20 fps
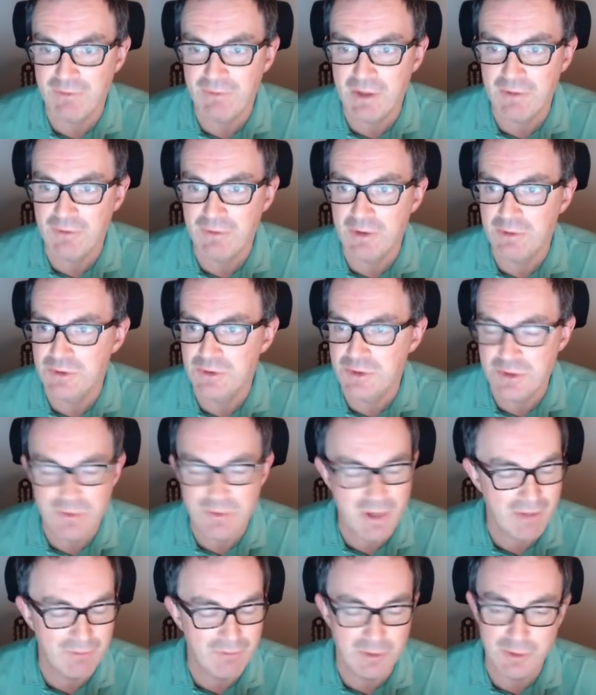If, if,
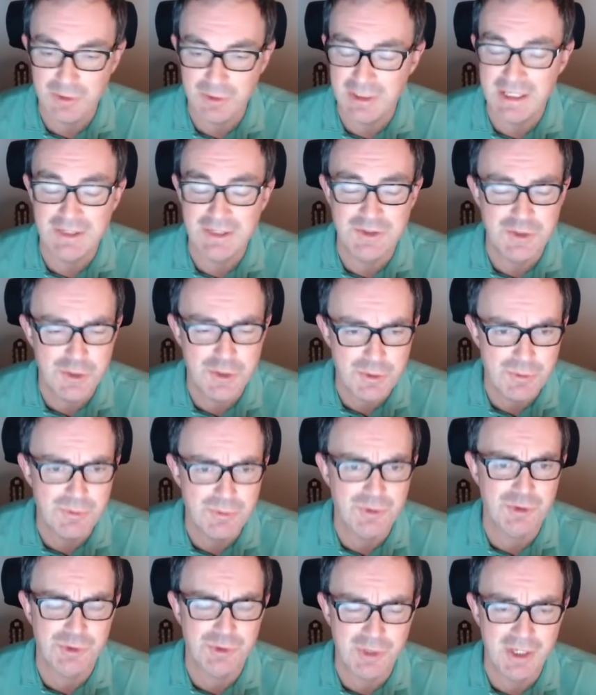do have a look at it and
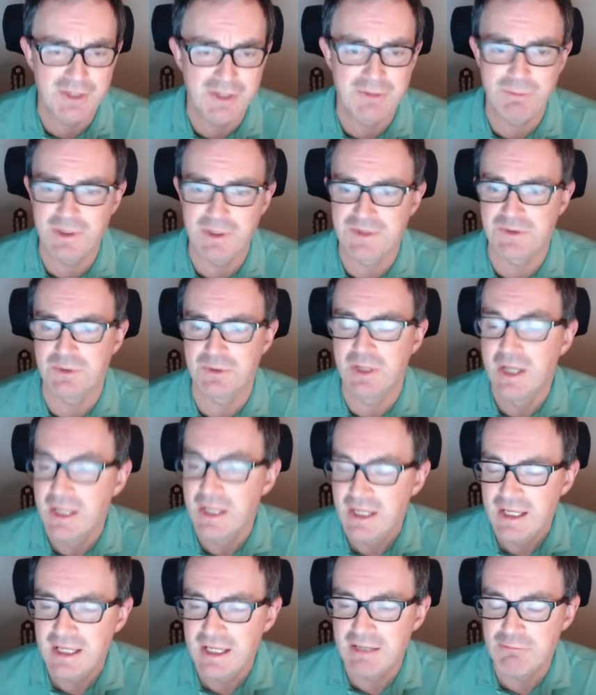do try the puzzle.
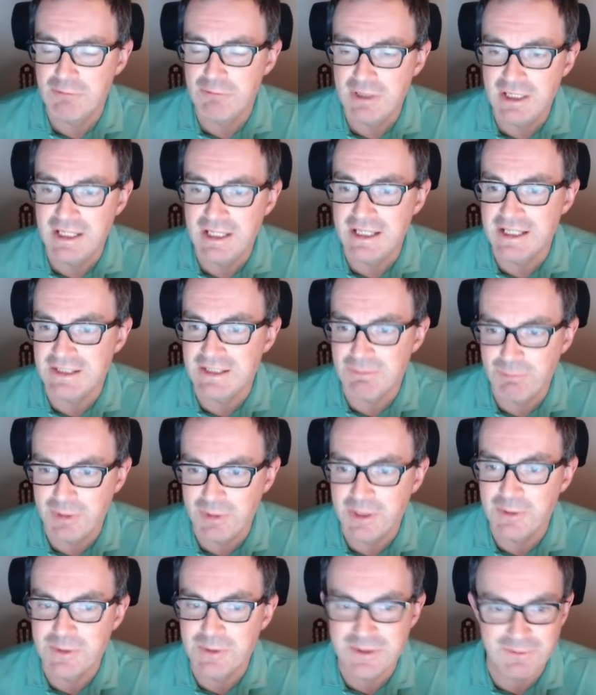It really is
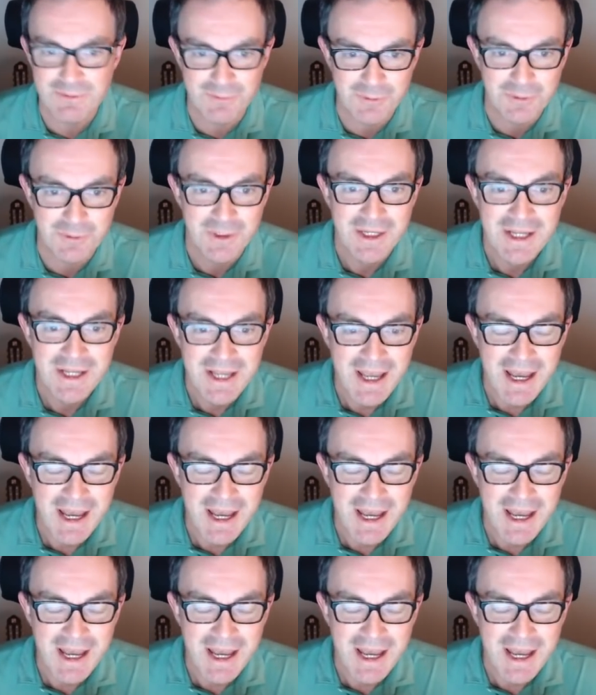beautiful.